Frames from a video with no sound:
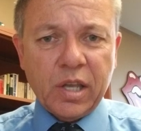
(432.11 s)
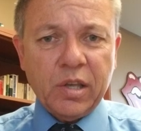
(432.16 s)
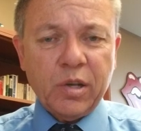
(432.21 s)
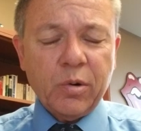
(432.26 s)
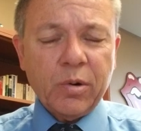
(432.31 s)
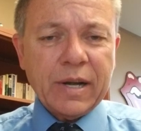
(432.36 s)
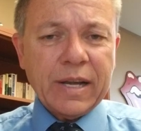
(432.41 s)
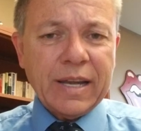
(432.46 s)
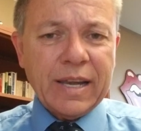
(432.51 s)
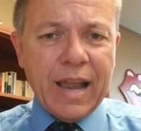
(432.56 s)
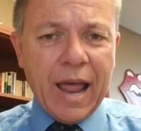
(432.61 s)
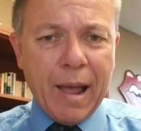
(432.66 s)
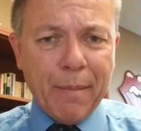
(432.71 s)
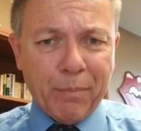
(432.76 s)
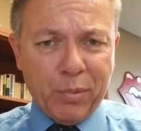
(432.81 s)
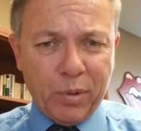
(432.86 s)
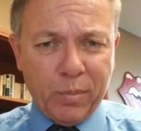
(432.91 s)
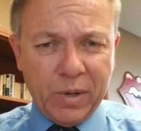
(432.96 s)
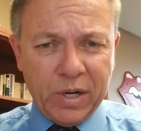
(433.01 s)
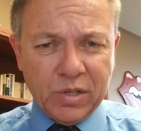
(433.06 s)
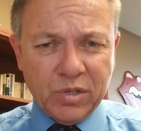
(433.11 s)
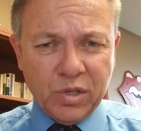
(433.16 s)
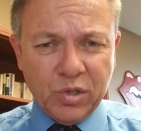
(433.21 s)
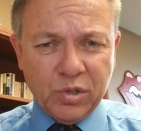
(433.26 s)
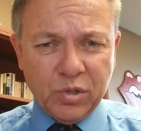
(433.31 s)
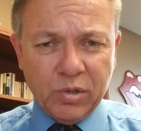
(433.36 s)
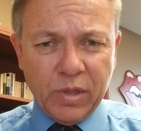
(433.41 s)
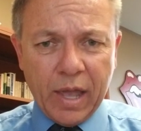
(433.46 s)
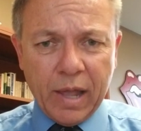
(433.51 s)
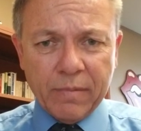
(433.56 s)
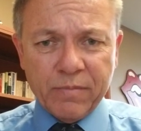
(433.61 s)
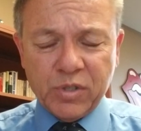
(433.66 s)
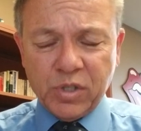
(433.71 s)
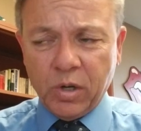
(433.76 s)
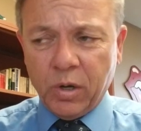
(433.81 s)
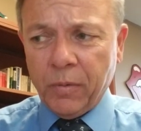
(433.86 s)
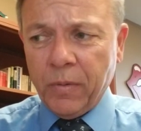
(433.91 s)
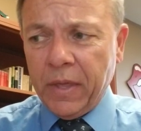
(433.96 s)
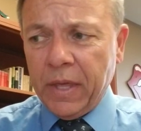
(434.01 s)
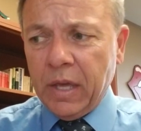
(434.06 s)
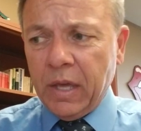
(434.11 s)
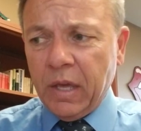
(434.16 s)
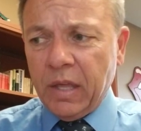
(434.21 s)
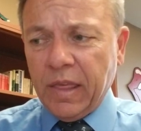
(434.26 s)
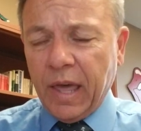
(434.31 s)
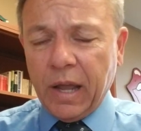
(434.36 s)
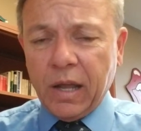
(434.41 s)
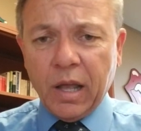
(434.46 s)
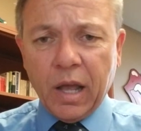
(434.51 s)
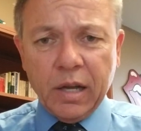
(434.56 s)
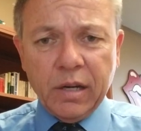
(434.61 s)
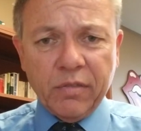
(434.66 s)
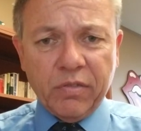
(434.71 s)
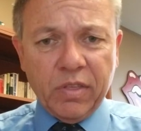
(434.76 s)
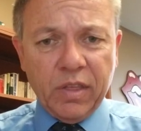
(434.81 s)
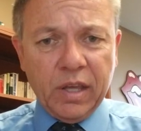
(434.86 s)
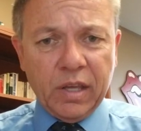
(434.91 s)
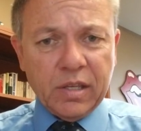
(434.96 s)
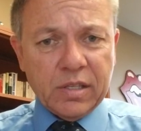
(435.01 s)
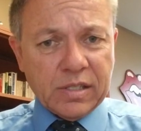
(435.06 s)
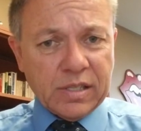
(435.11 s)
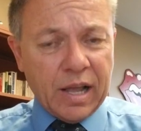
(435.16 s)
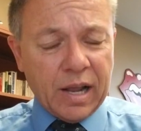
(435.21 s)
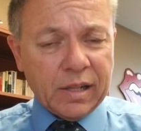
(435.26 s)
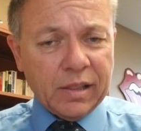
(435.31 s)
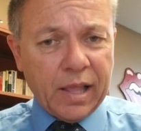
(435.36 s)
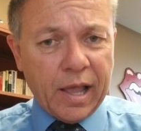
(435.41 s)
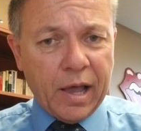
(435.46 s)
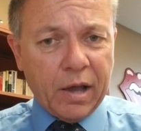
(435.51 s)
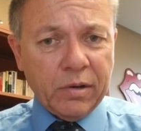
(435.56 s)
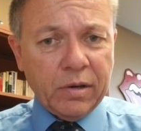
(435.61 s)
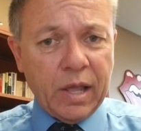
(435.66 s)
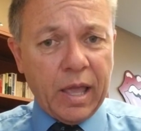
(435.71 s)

You are not permitted to do that. So that kind of thing is not allowed,